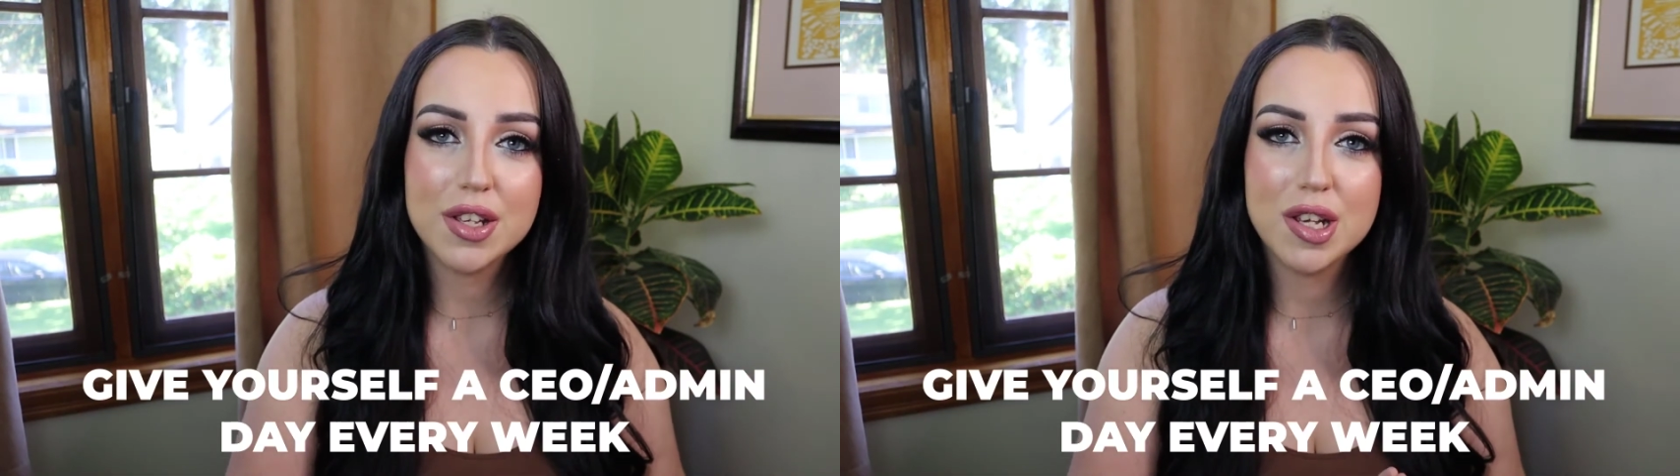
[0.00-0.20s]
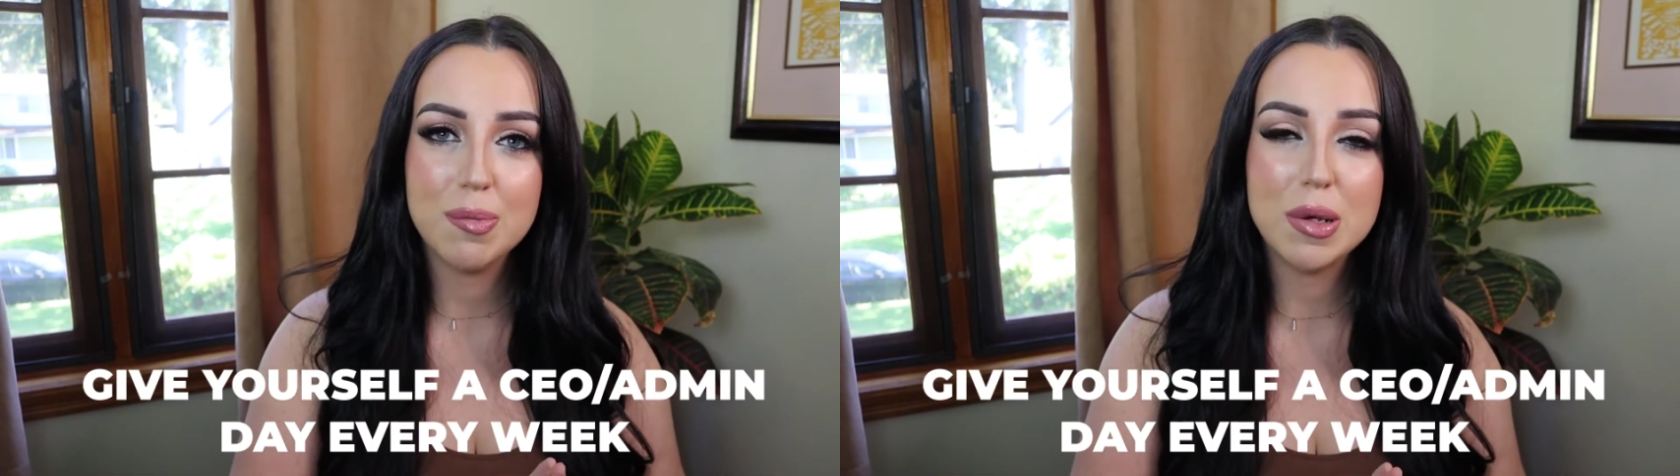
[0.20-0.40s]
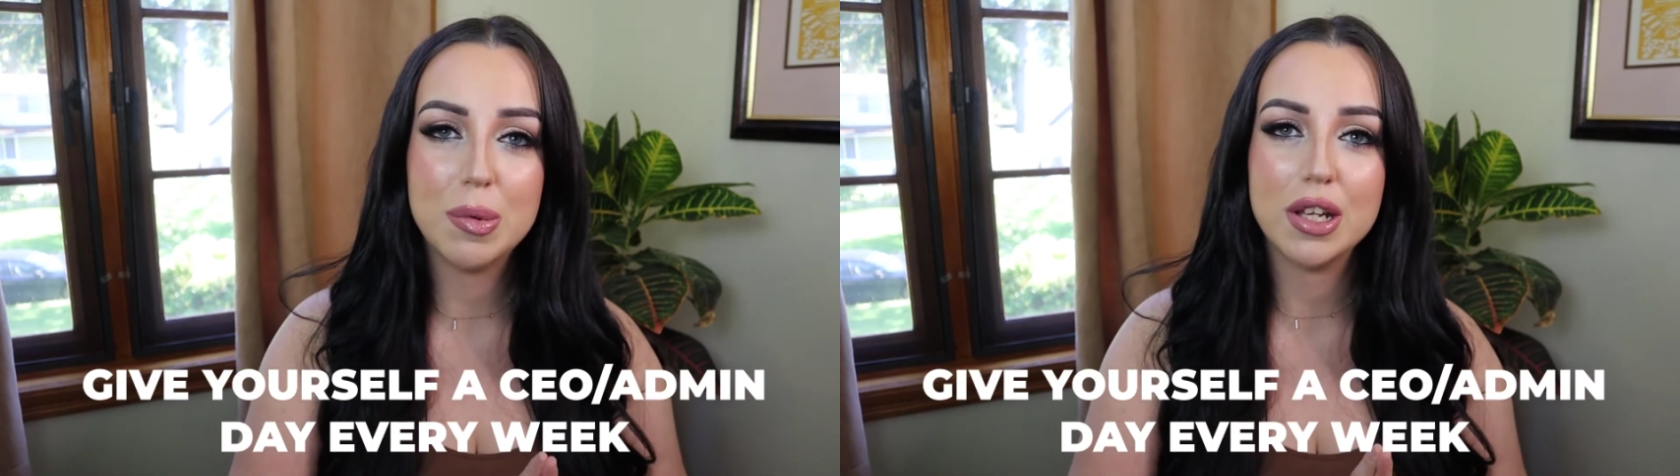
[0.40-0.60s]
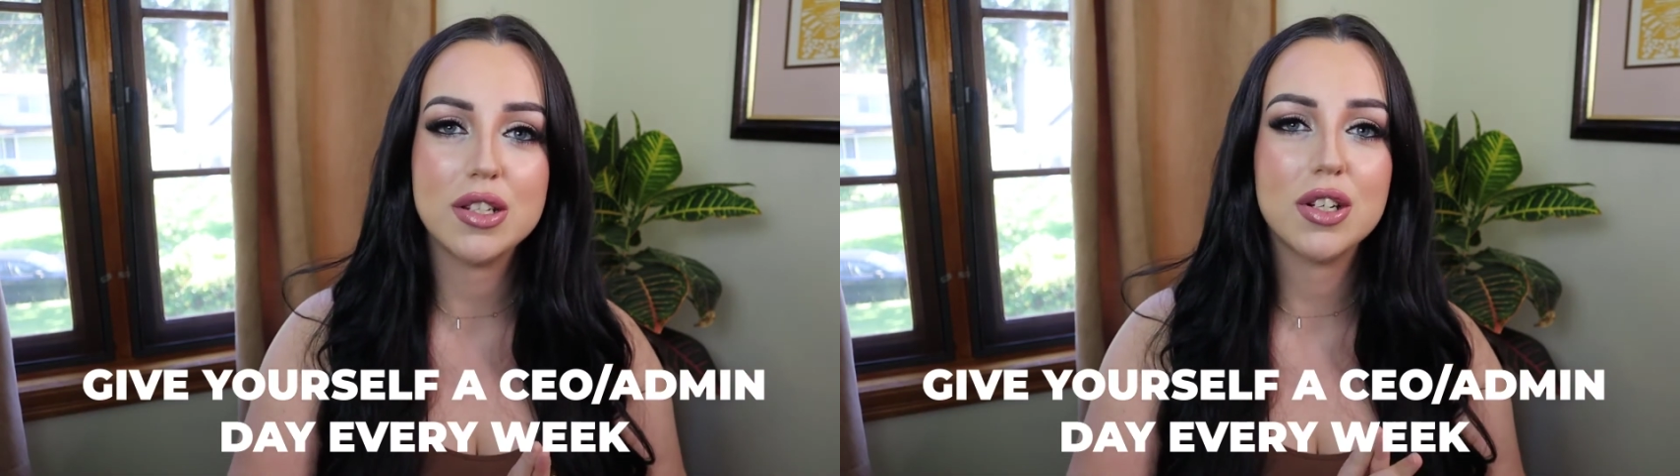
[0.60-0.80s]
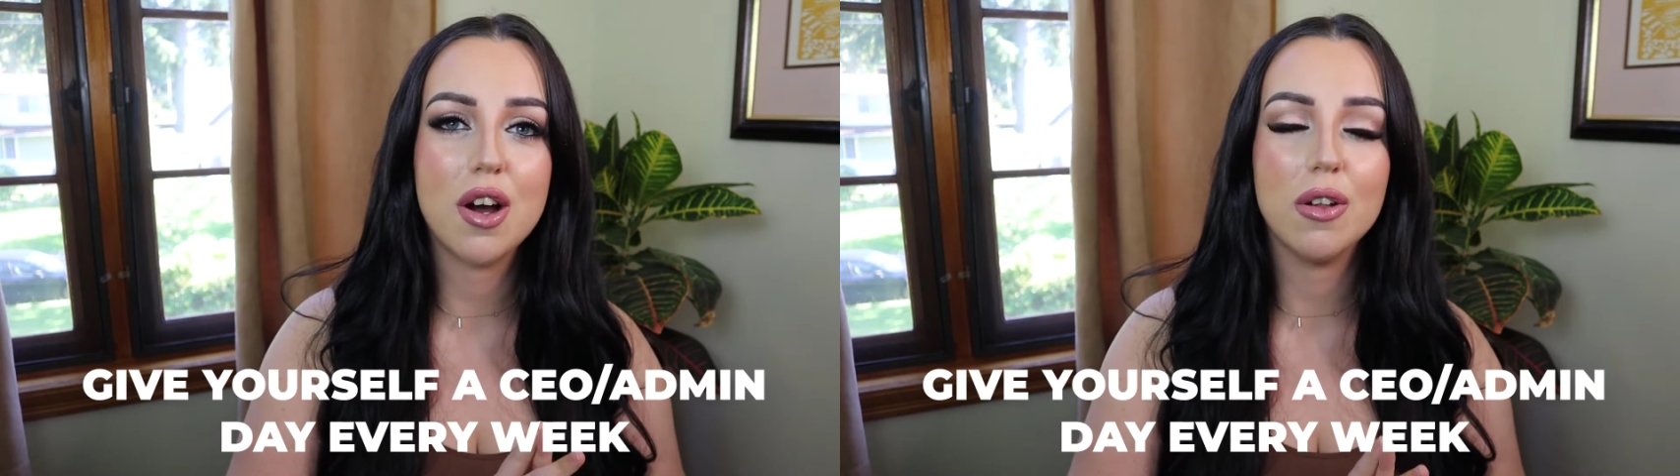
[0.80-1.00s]
as some people like
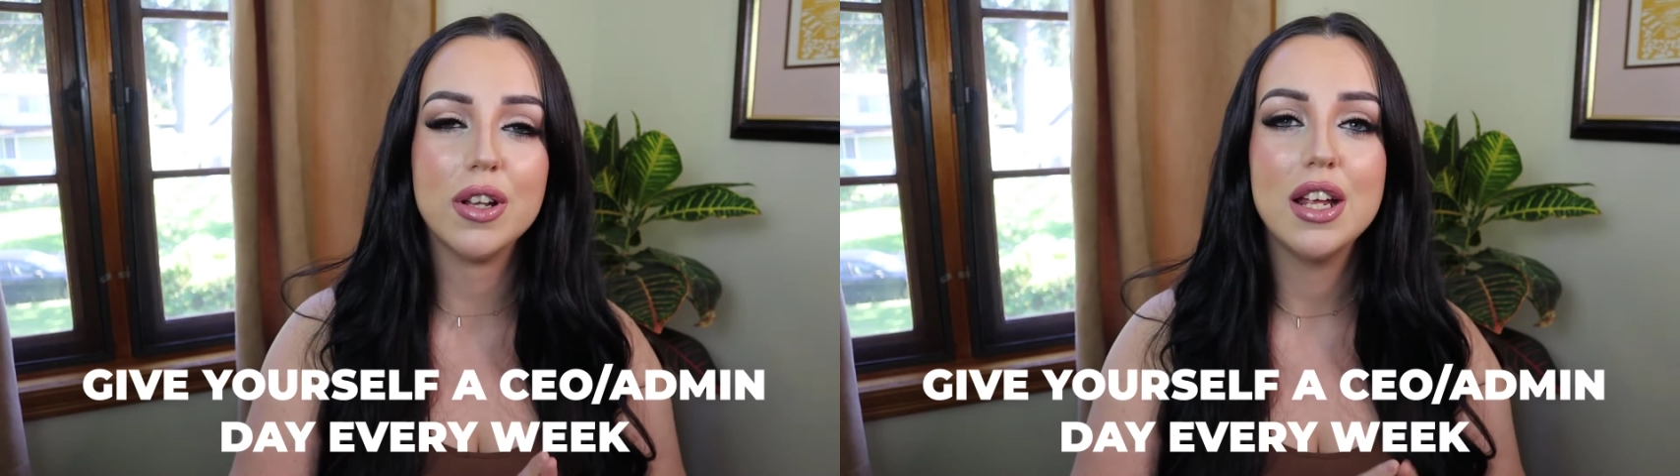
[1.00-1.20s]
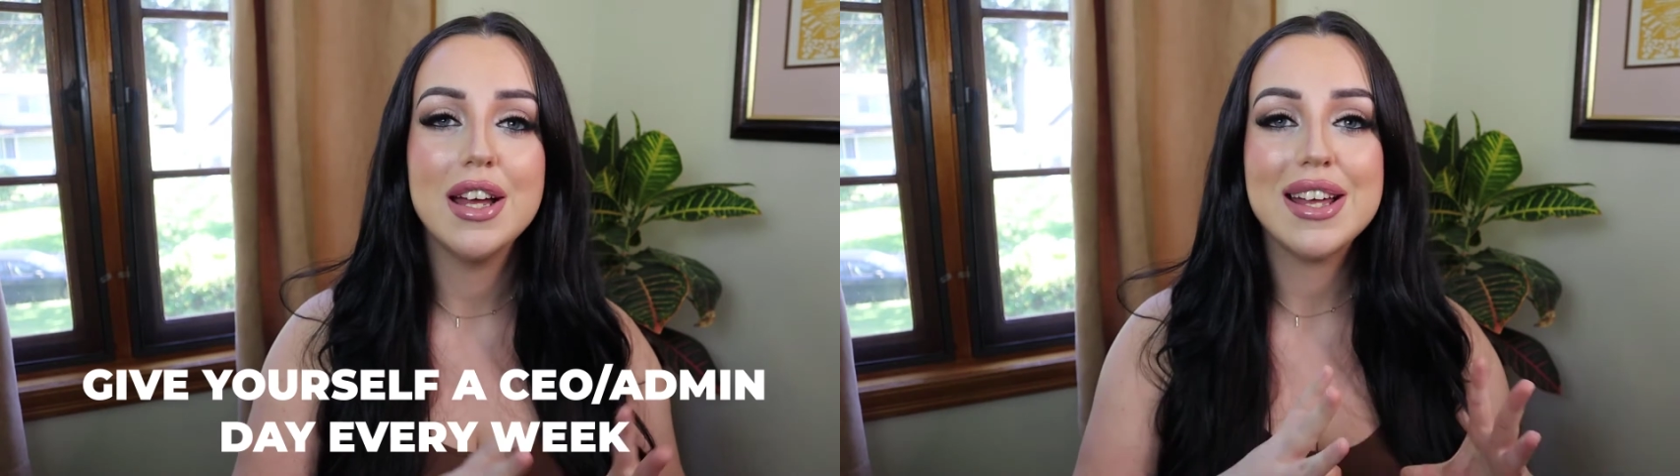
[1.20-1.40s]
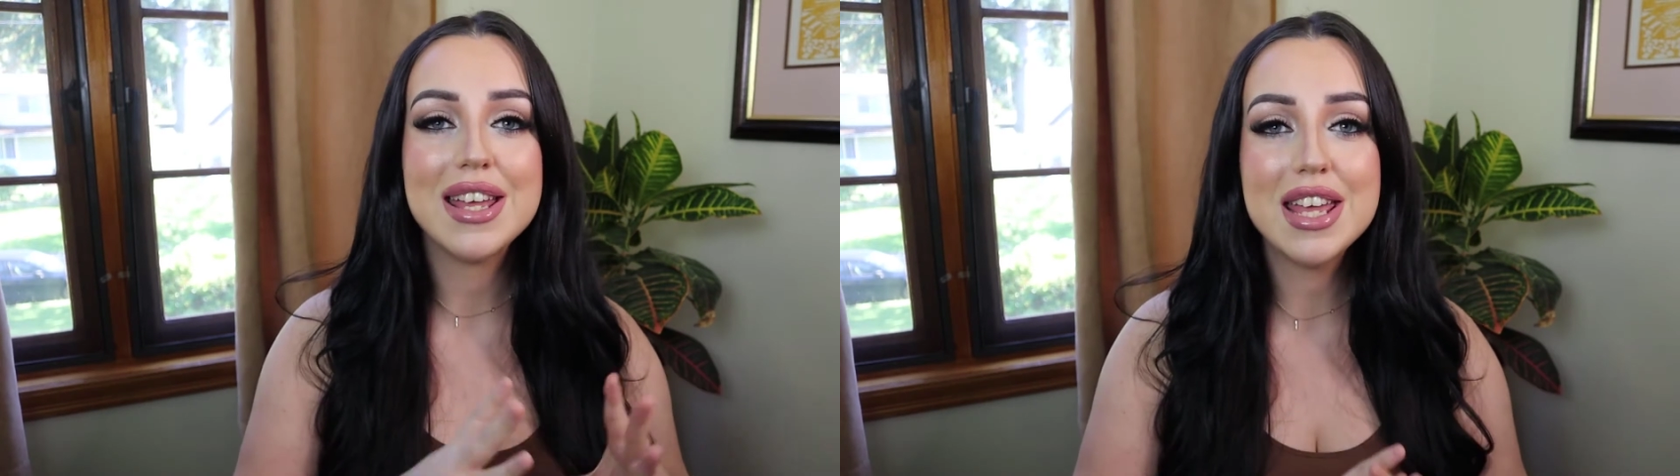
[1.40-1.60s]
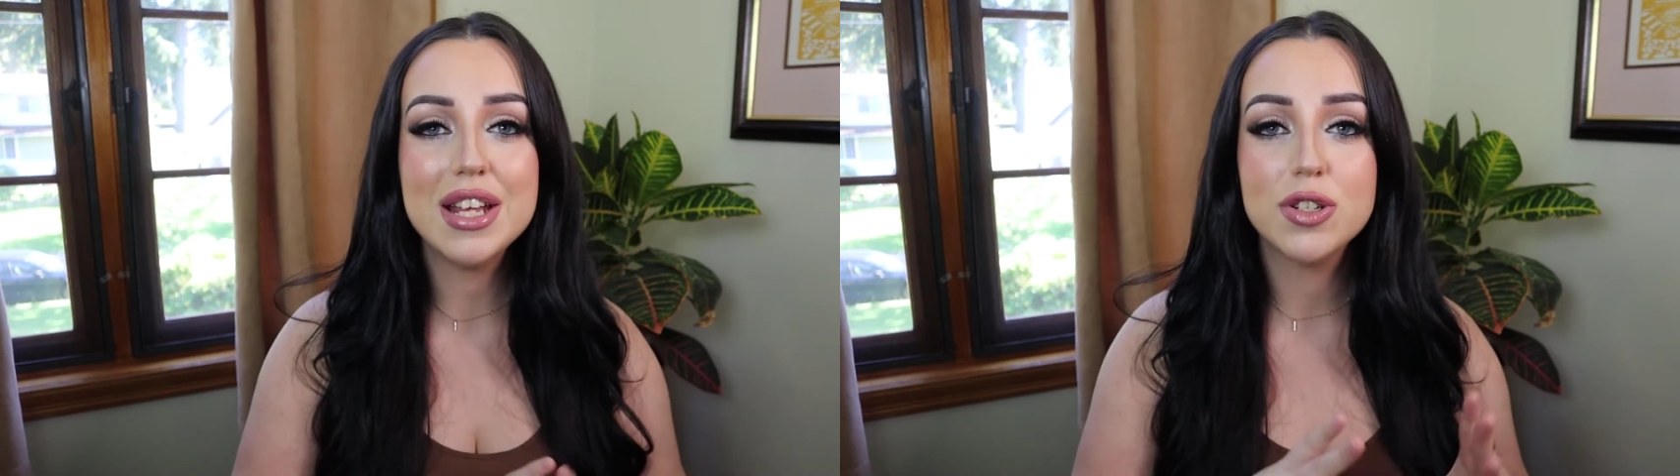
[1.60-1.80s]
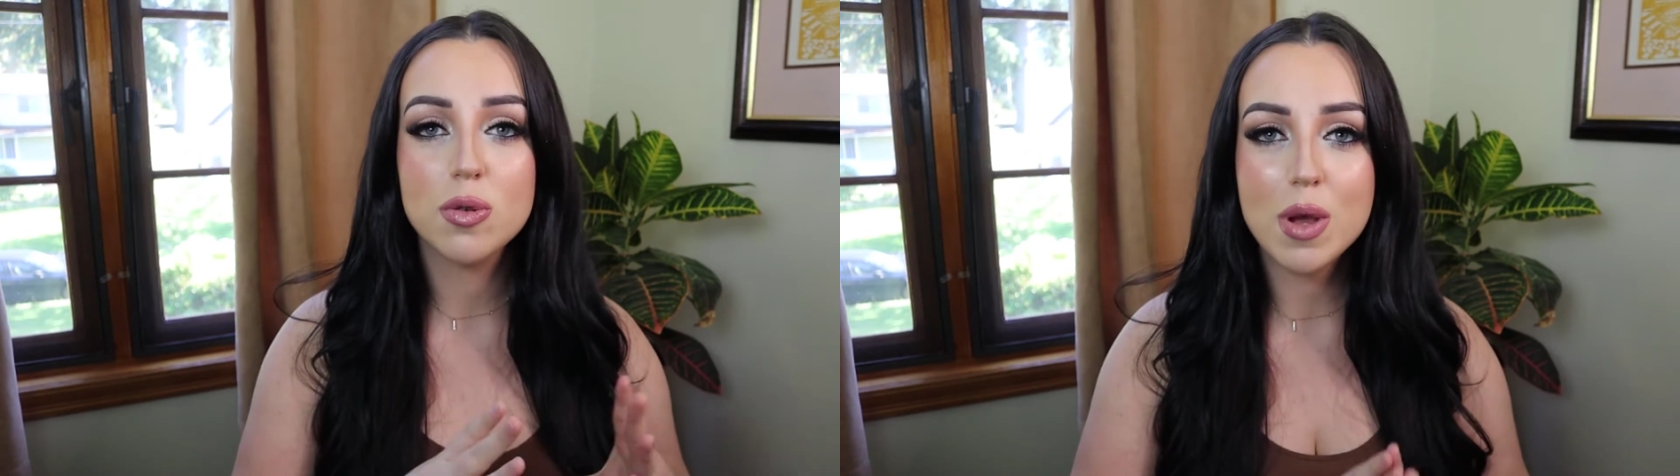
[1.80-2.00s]
to call it,
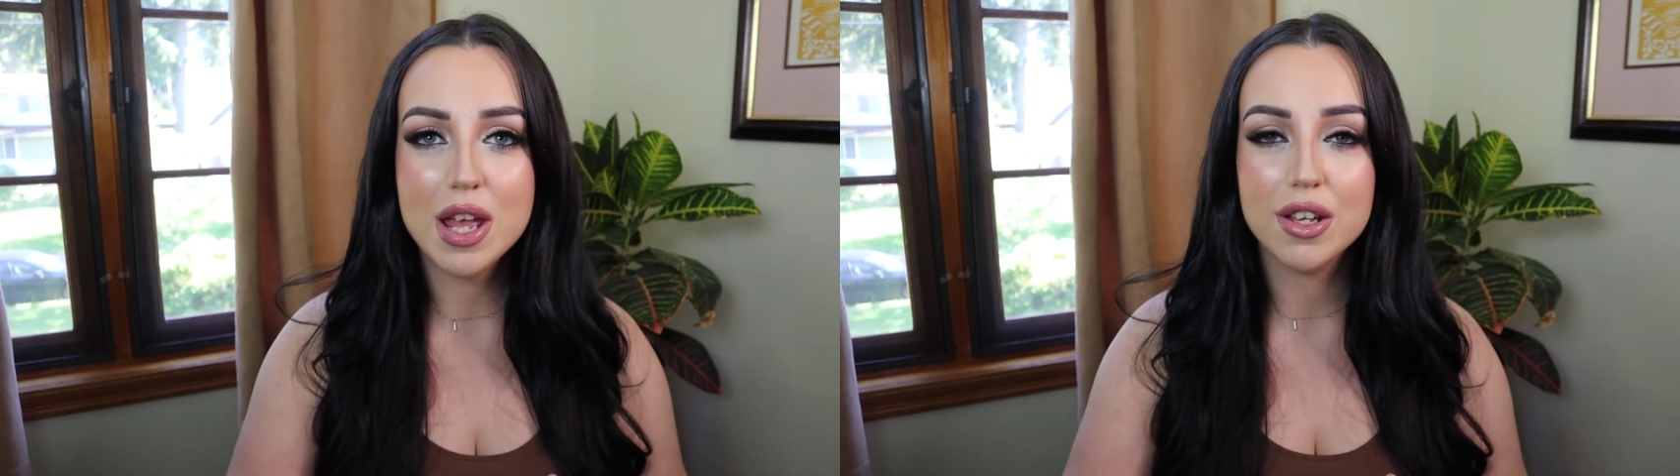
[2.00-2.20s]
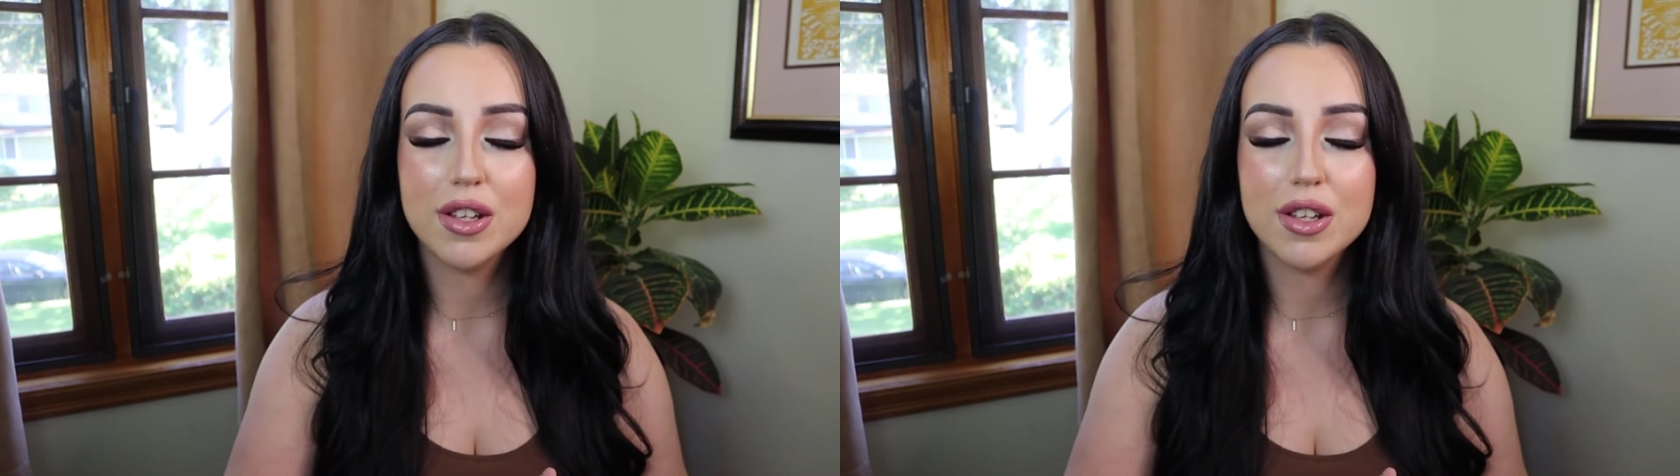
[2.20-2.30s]
each week.